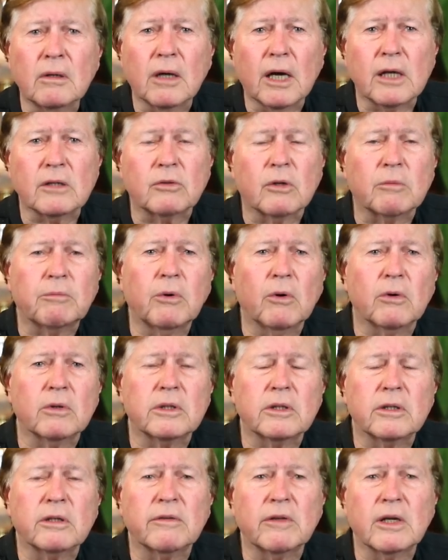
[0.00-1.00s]
as
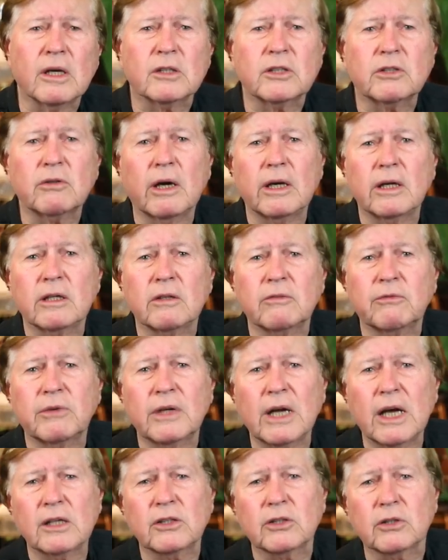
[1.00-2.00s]
reported in the Australian
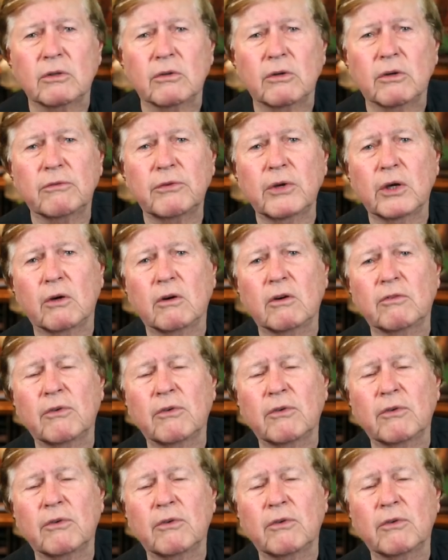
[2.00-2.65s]
Financial Review,